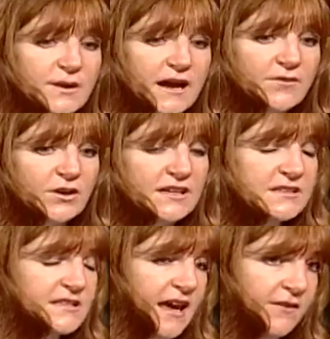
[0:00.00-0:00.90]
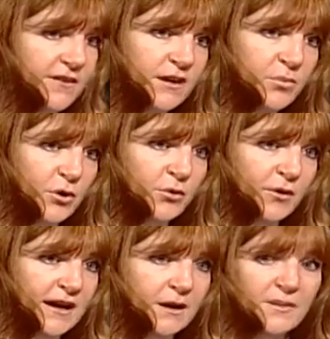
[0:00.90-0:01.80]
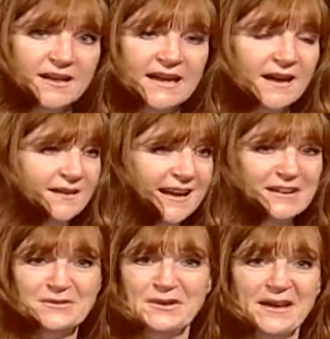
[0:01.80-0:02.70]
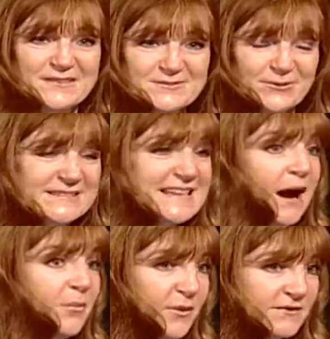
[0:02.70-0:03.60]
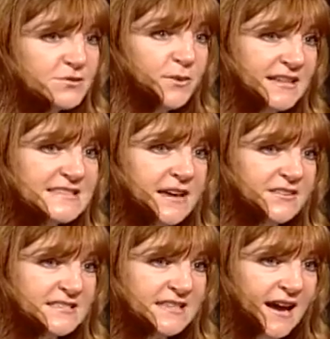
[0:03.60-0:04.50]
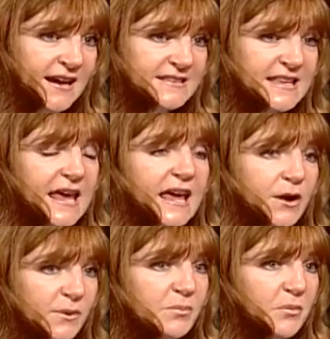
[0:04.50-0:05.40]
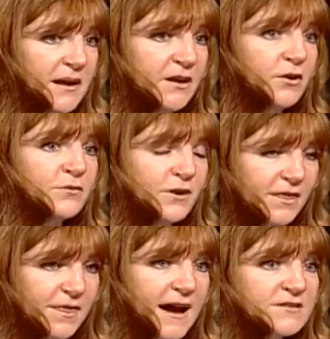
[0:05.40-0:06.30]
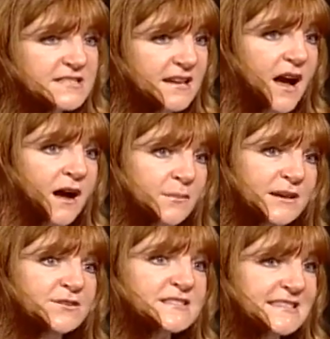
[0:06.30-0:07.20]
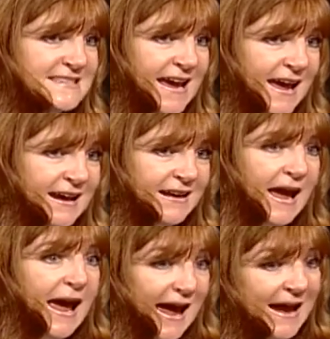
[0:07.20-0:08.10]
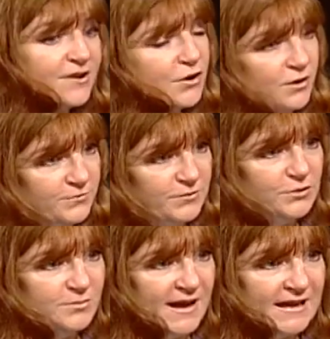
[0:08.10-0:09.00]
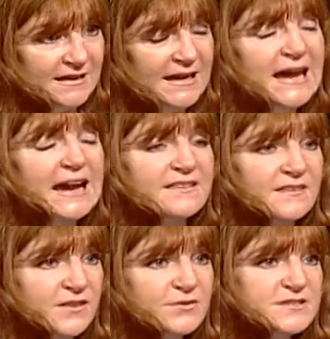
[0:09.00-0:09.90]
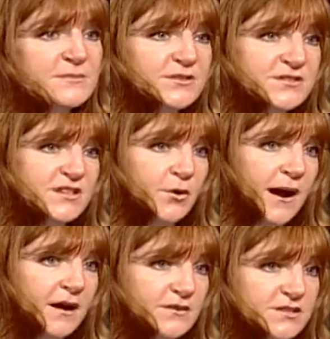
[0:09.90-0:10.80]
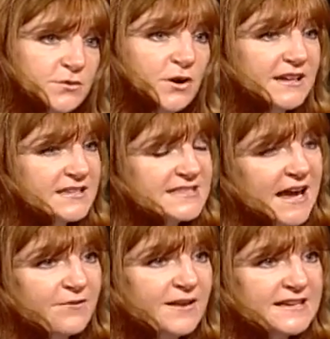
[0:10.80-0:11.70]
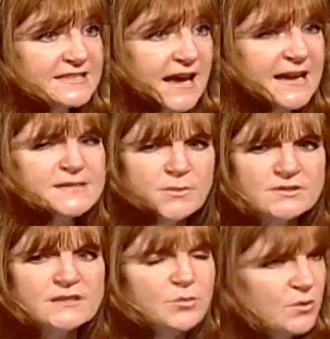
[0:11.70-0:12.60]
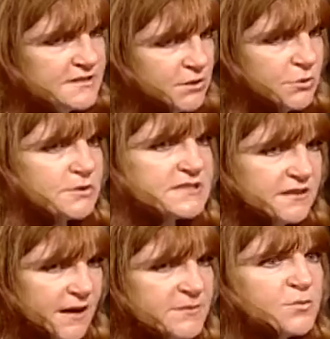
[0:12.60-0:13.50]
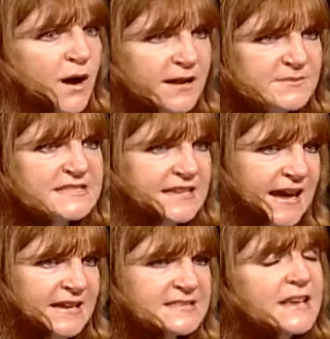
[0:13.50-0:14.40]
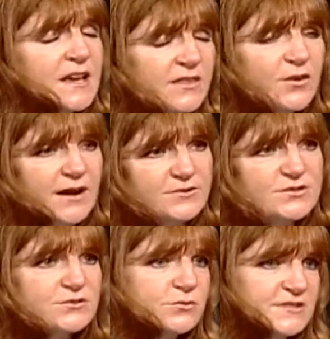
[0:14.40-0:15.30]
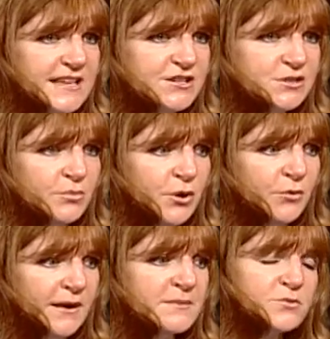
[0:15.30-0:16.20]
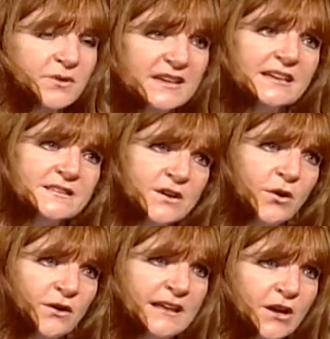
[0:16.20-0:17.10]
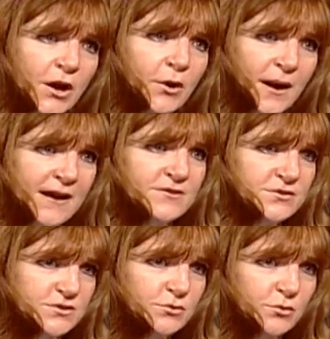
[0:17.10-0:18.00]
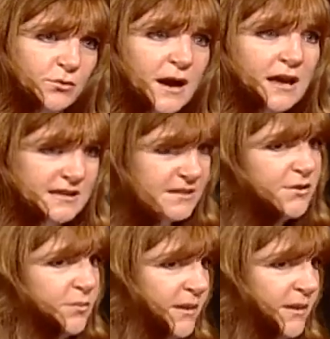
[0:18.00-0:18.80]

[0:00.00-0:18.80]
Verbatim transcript: have our Kids Cafe program. Again, I don't know how this worked out, but we have 27 sites, and we prepare over a 1,000 hot meals a day at our food bank, and then those meals go out to our Kids Cafe sites, mostly Boys and Girls Clubs, YMCAs. They're after school sanctioned programs where the kids already go after school till their